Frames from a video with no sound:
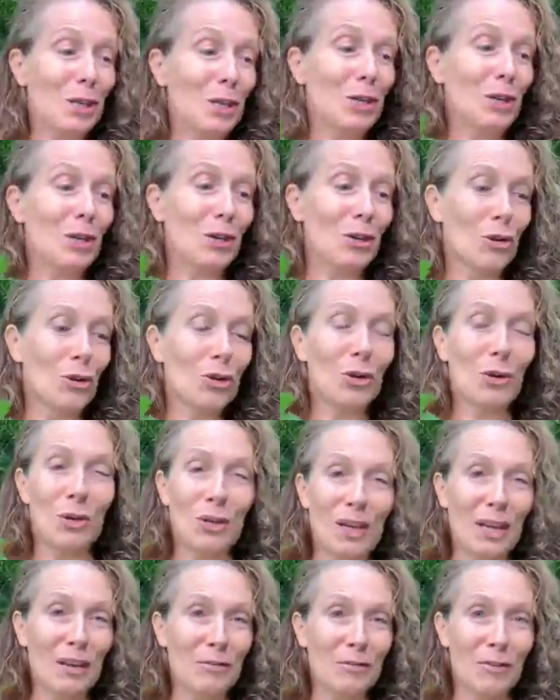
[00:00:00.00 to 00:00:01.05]
you can Google
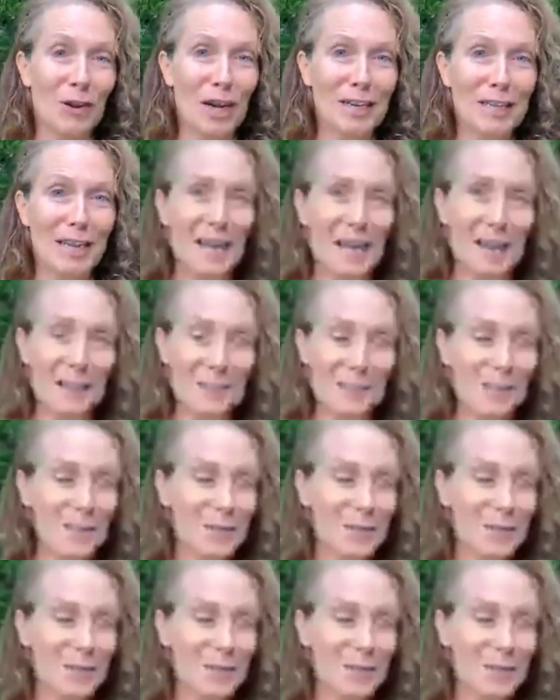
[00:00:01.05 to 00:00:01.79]
and find out.